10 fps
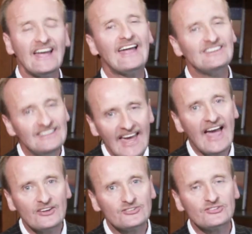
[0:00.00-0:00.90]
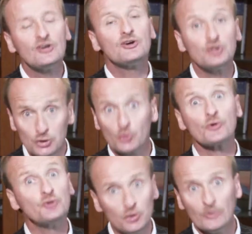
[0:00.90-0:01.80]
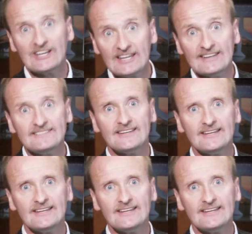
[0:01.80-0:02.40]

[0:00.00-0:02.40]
and yes, you're doing it.